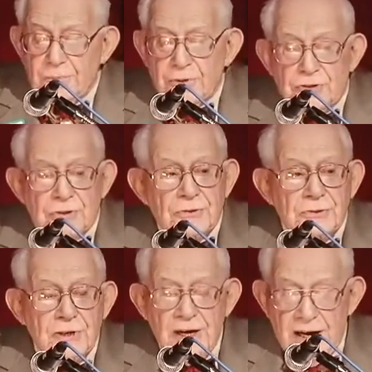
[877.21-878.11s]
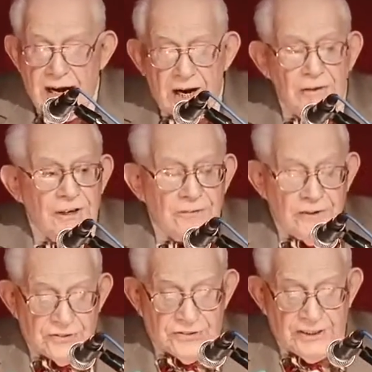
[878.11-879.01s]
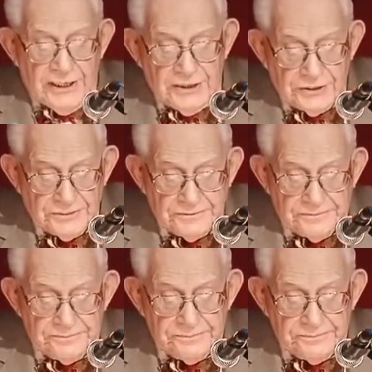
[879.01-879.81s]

to pursue our investigation.